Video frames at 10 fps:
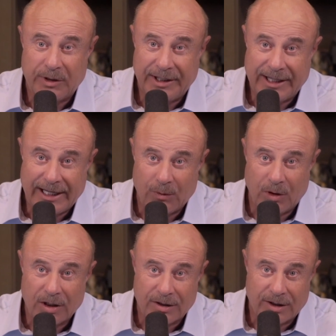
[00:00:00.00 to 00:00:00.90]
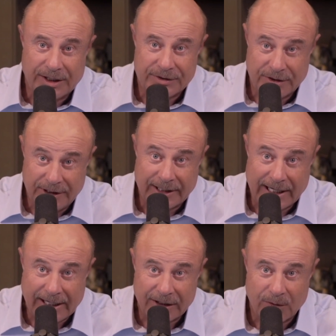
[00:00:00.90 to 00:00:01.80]
where you can't walk on it, so you
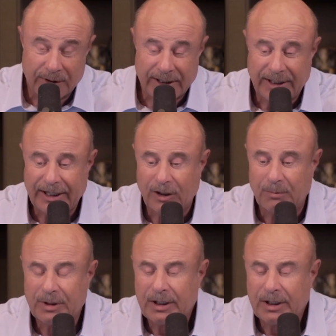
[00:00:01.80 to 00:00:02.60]
got to go get help.